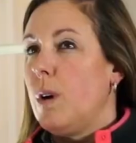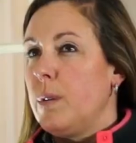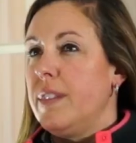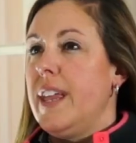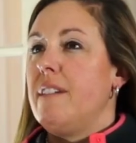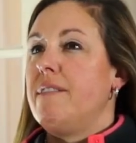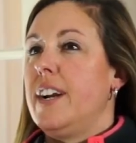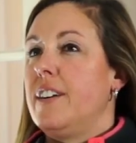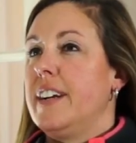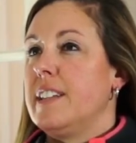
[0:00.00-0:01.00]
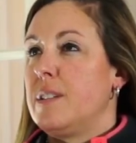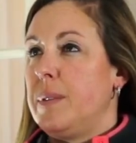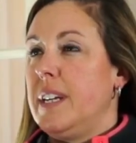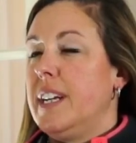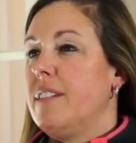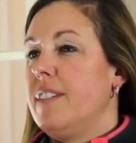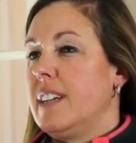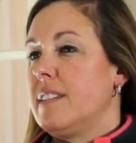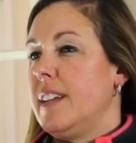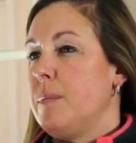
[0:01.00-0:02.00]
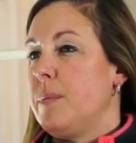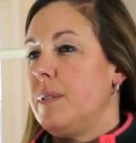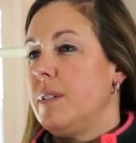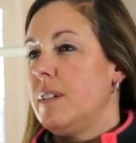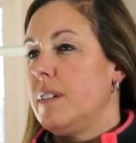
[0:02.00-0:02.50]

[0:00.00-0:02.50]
would that variance be? Give an example.